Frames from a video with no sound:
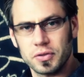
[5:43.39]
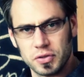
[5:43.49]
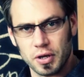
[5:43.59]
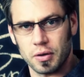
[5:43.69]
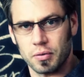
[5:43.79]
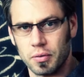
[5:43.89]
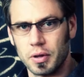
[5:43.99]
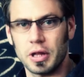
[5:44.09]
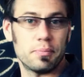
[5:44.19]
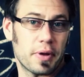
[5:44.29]
So
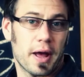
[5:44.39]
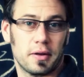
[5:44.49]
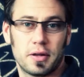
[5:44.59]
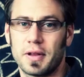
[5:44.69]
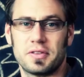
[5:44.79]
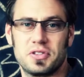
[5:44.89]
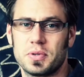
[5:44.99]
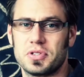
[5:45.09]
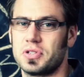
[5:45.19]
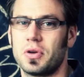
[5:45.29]
impact, and that's
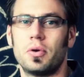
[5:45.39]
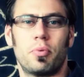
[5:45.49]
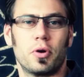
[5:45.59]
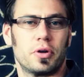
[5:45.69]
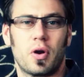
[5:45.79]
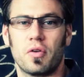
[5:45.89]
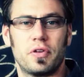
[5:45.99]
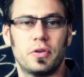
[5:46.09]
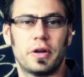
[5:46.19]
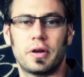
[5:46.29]
what's so important in our
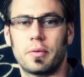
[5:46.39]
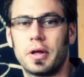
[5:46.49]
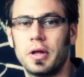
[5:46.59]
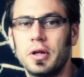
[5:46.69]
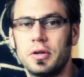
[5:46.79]
field anyway,